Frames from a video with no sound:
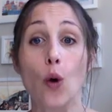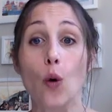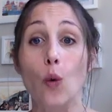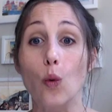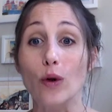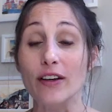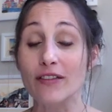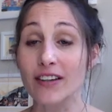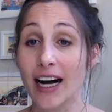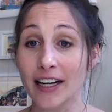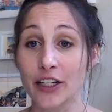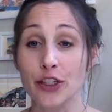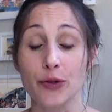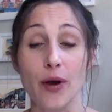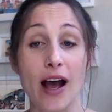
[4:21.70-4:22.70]
We've got
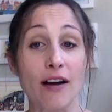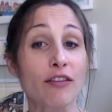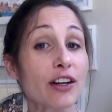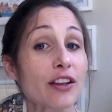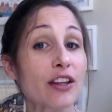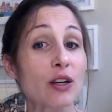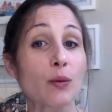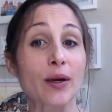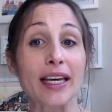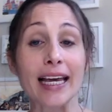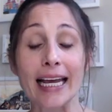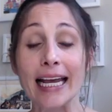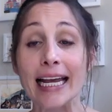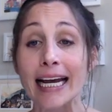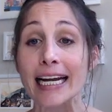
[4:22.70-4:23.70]
to do everything we
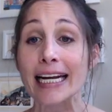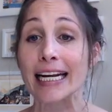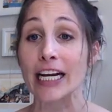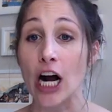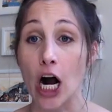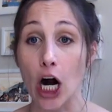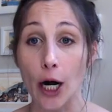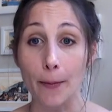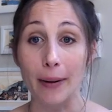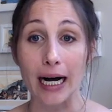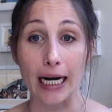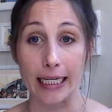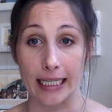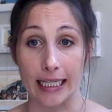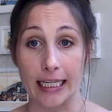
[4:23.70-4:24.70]
can in our
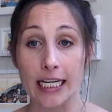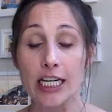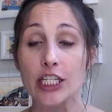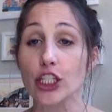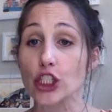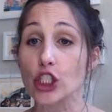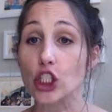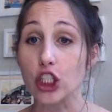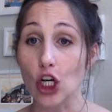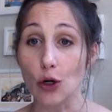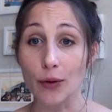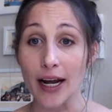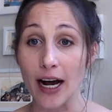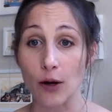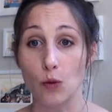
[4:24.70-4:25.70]
body to
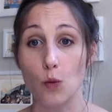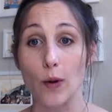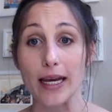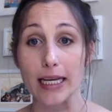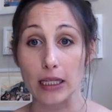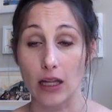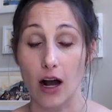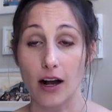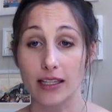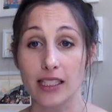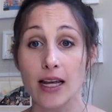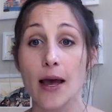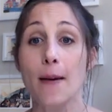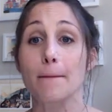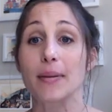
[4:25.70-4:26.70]
slow down weight loss
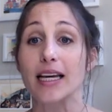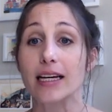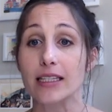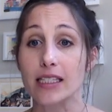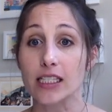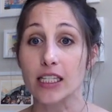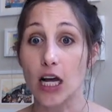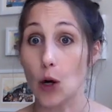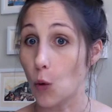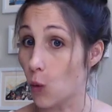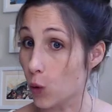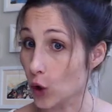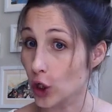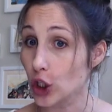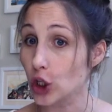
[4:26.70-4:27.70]
because
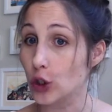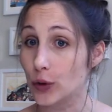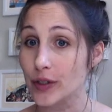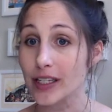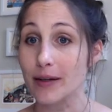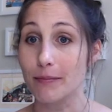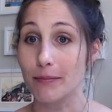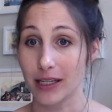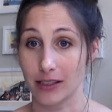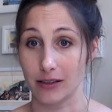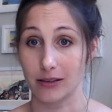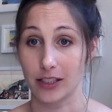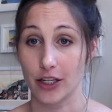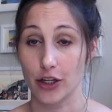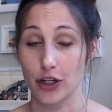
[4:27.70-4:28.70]
we're losing
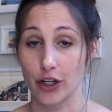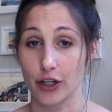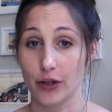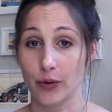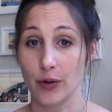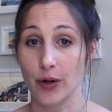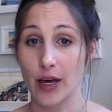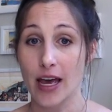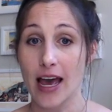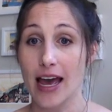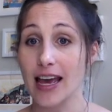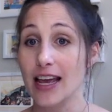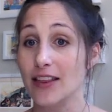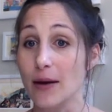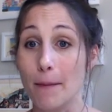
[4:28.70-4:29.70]
muscle tissue.
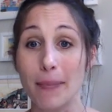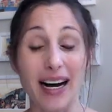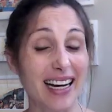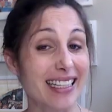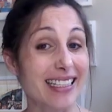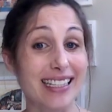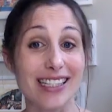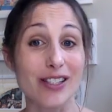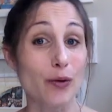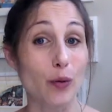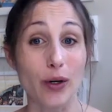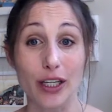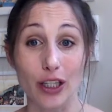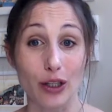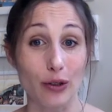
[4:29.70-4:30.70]
And the body doesn't
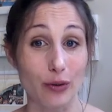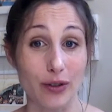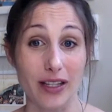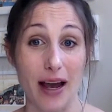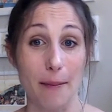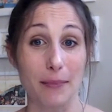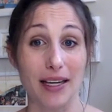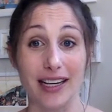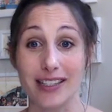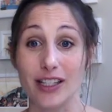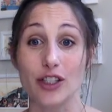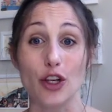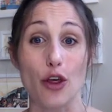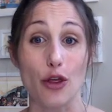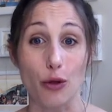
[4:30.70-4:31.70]
want to lose that because
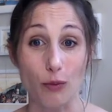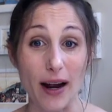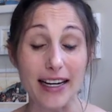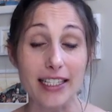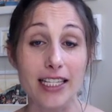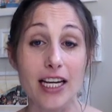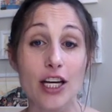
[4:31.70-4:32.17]
it's a threat